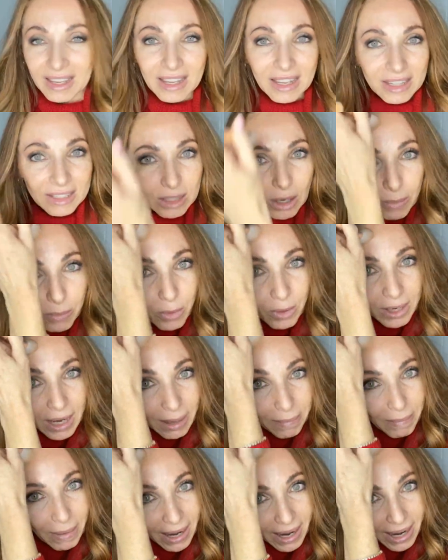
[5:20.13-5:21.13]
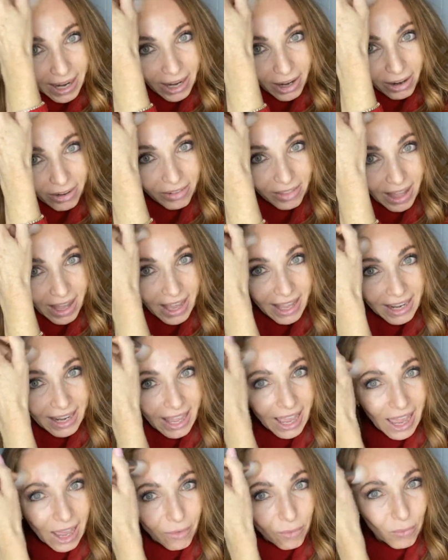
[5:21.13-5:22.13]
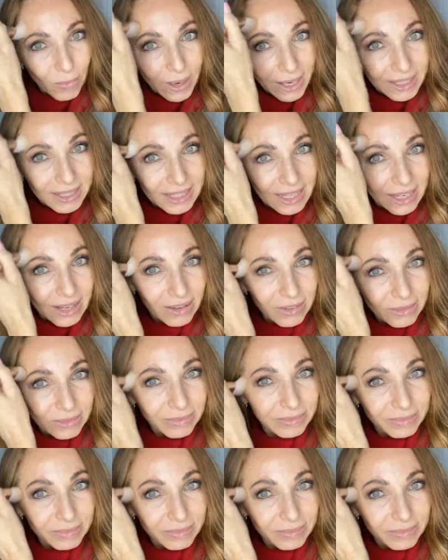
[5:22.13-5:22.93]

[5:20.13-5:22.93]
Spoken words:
So I'm going at my hairline halfway down.